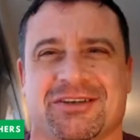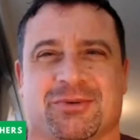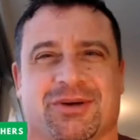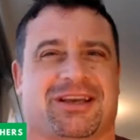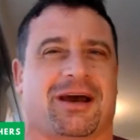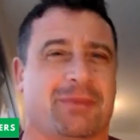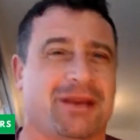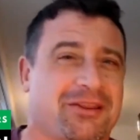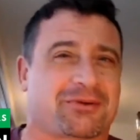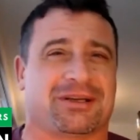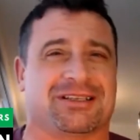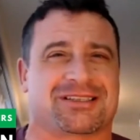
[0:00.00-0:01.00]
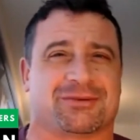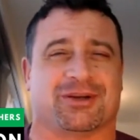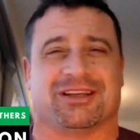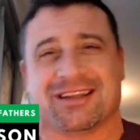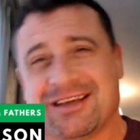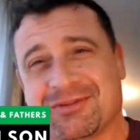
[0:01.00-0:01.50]
She wouldn't come into the ring. She
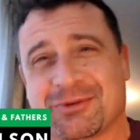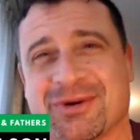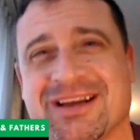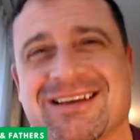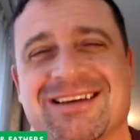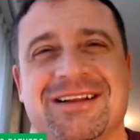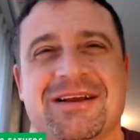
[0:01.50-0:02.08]
wouldn't leave the ring.